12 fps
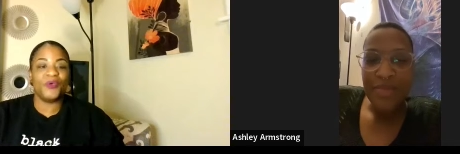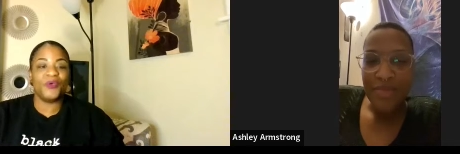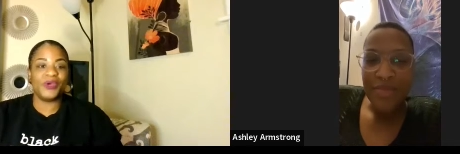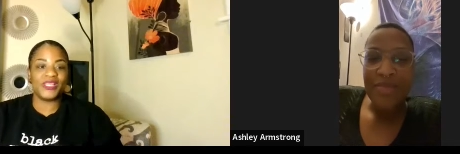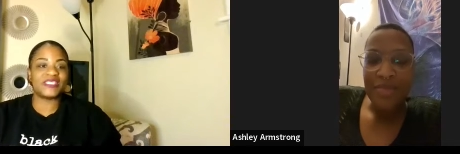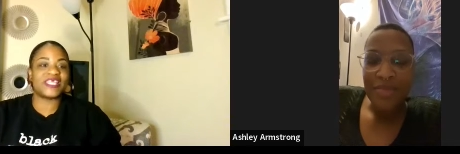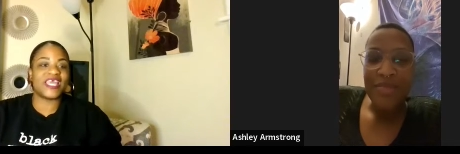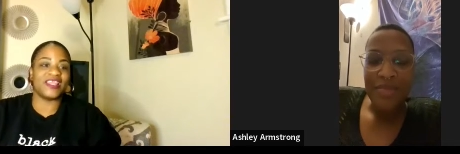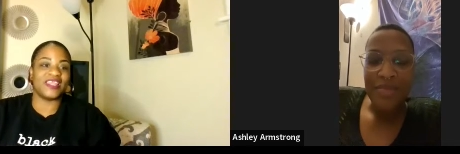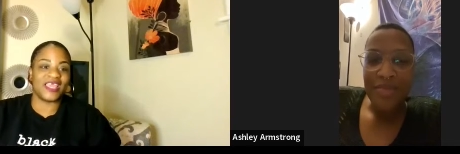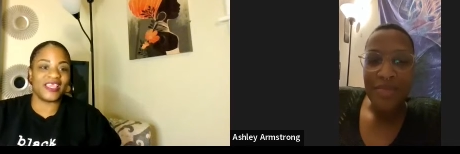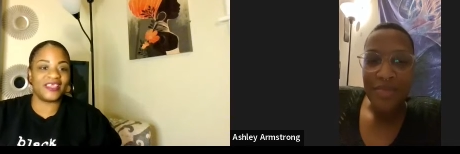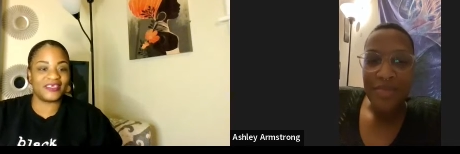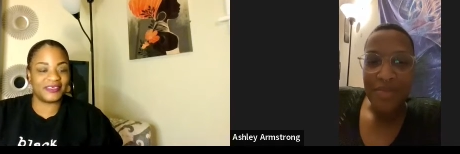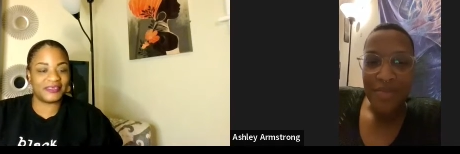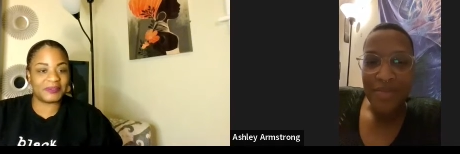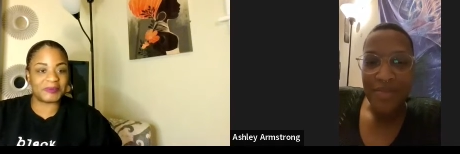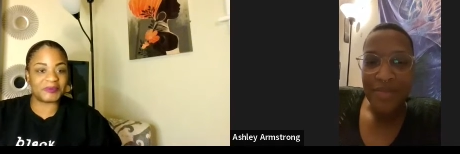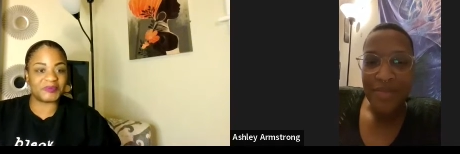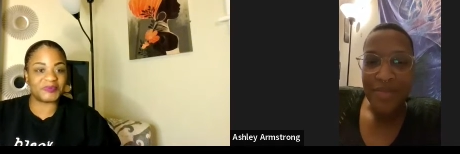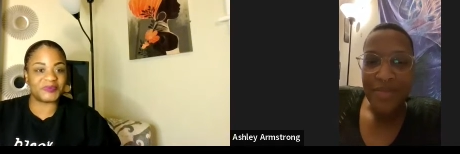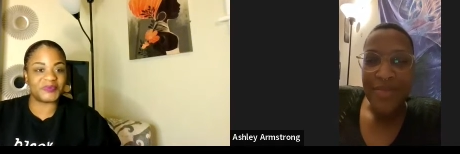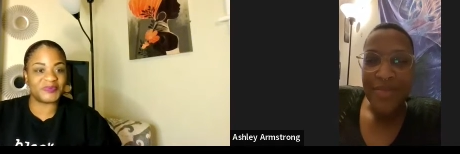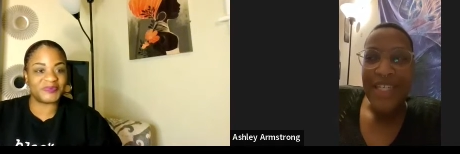Speaker 1: what is that like
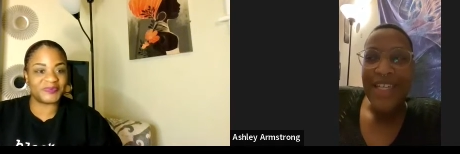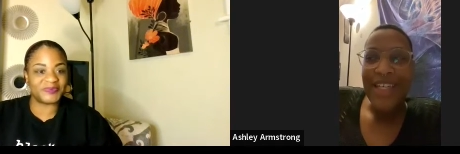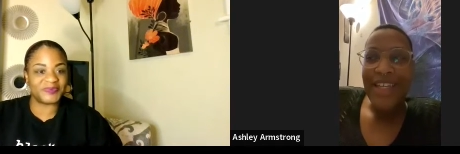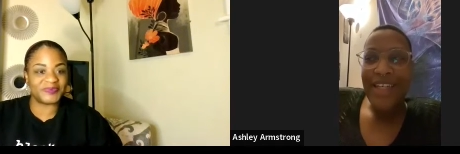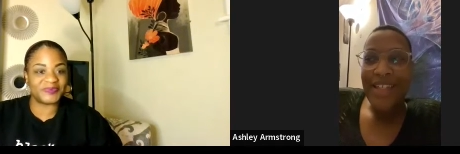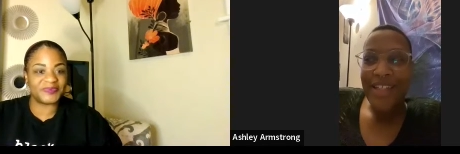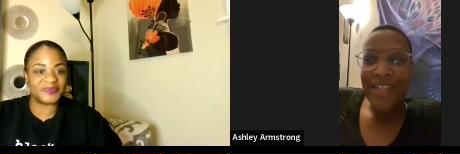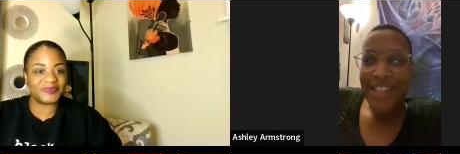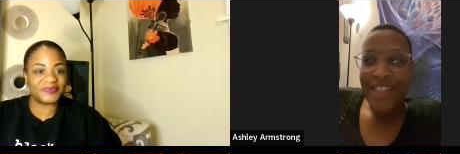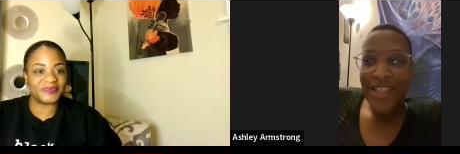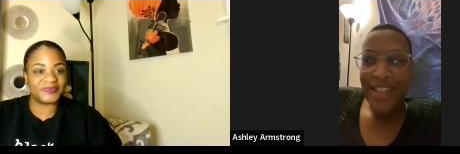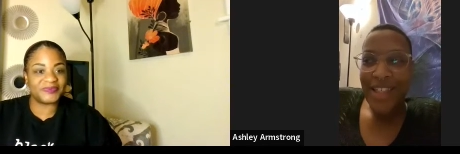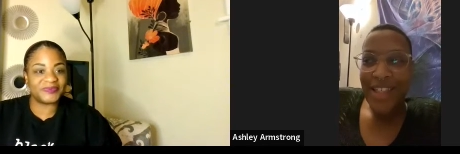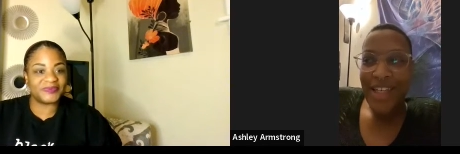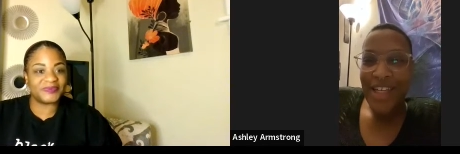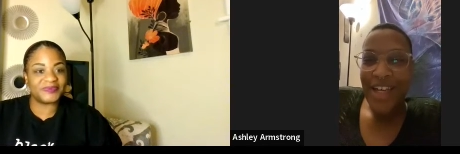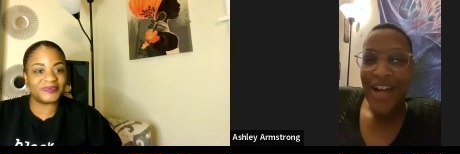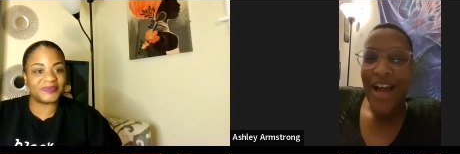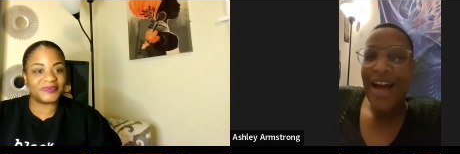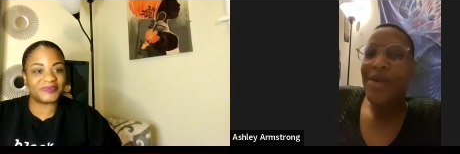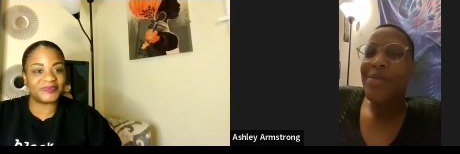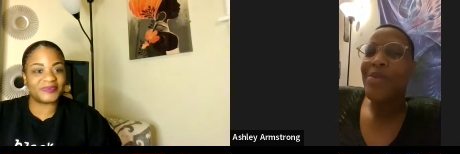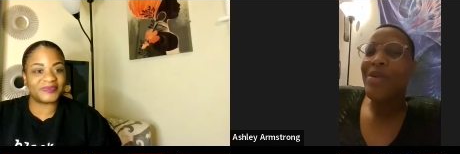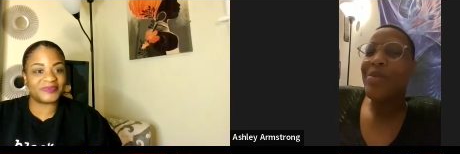
Speaker 2: initially i
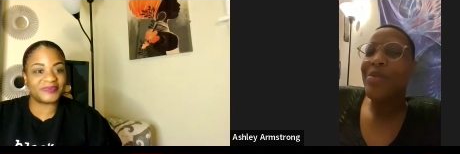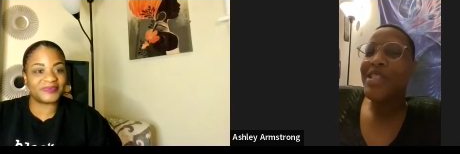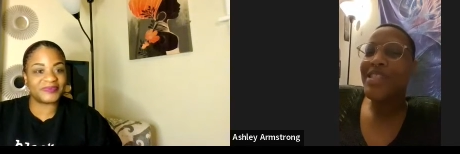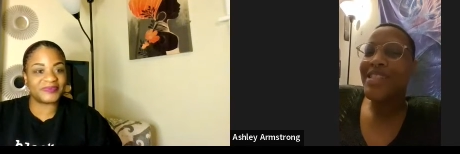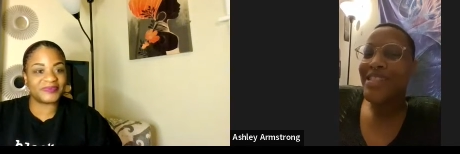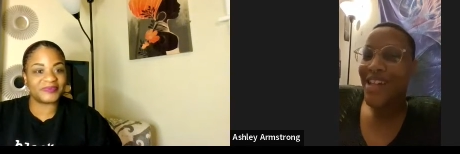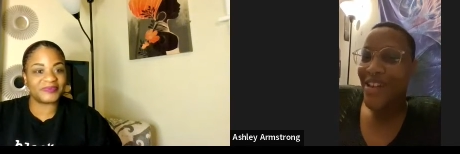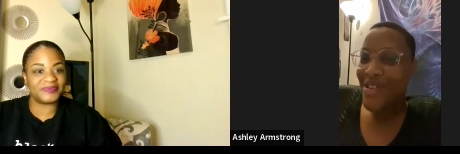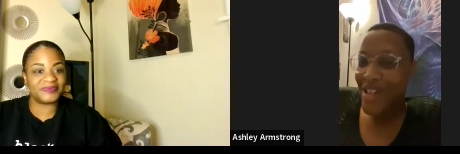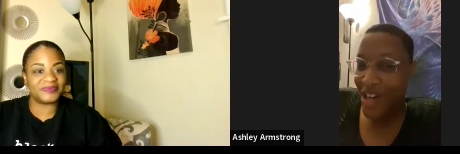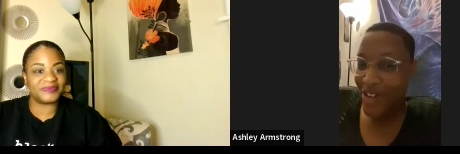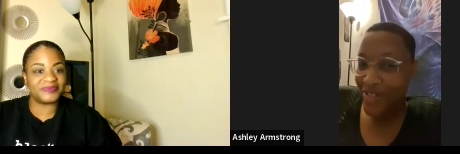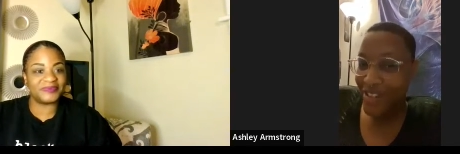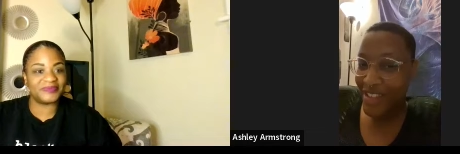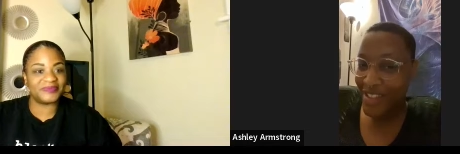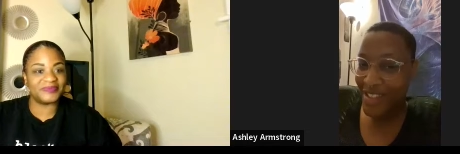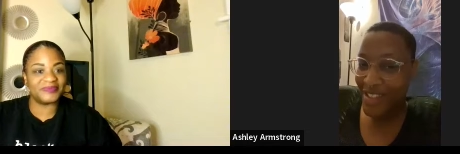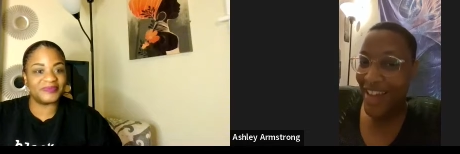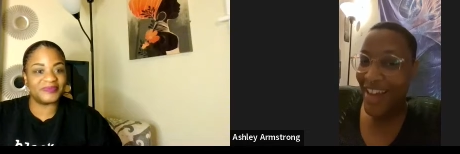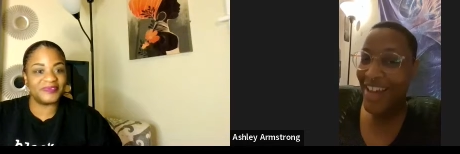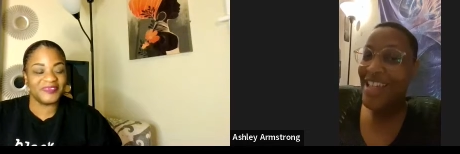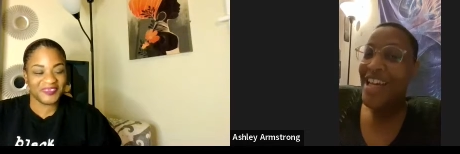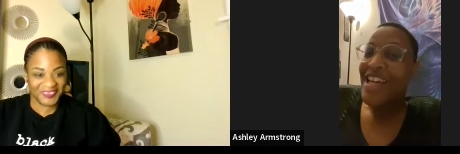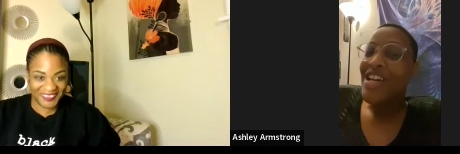would be so nervous like
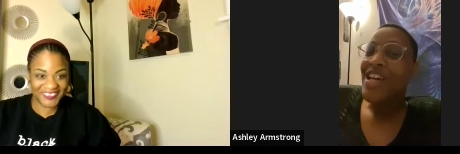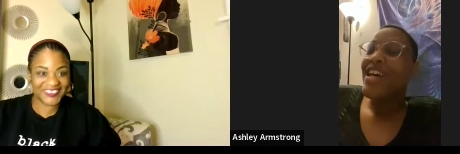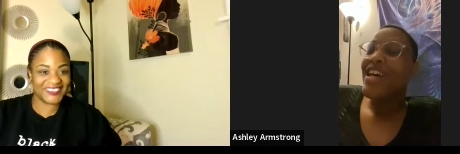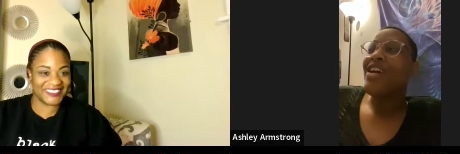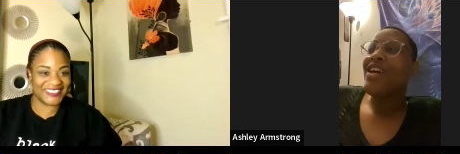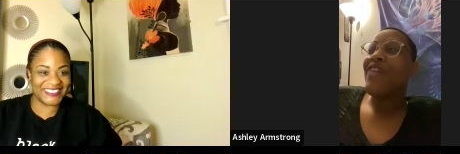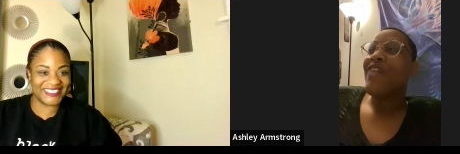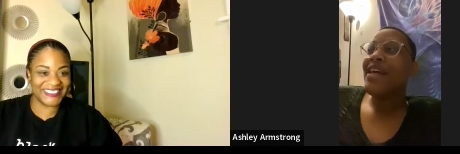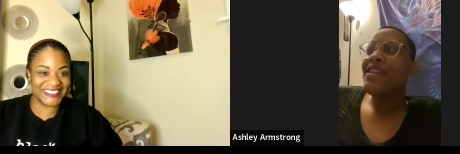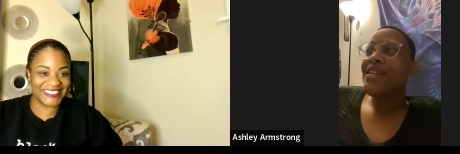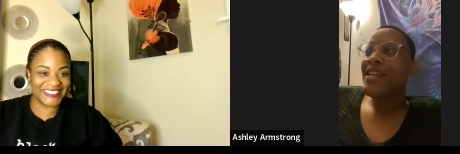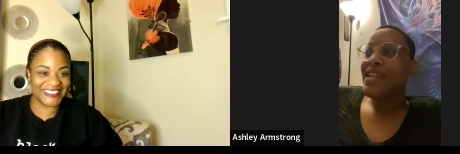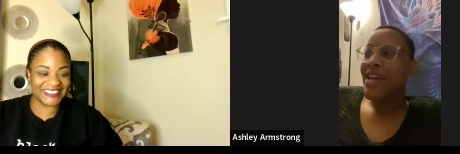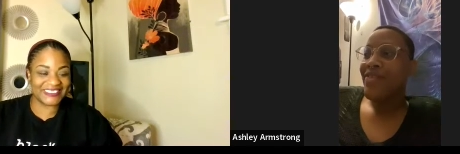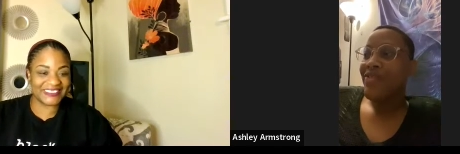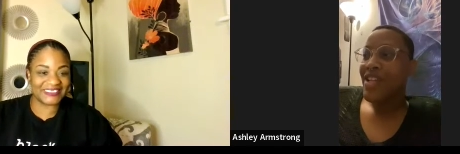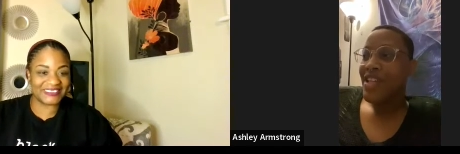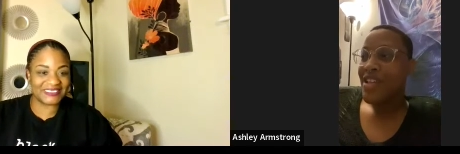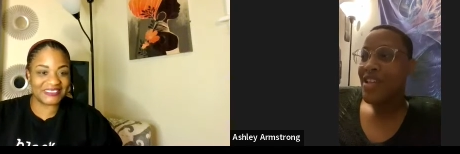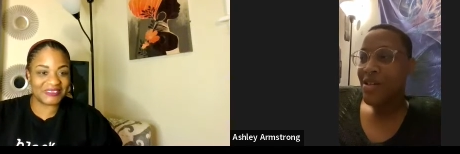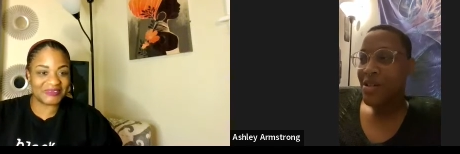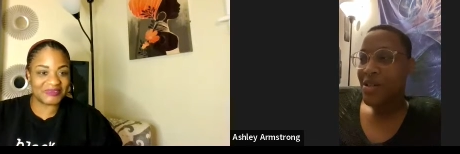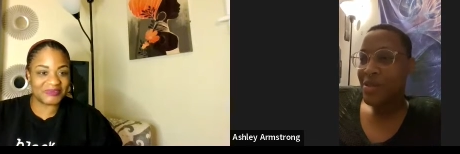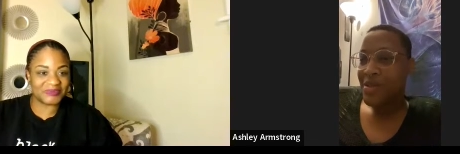if i look at
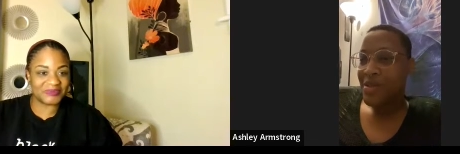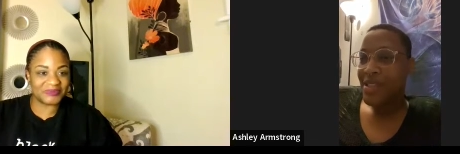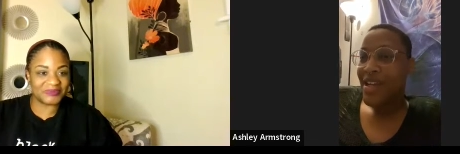videos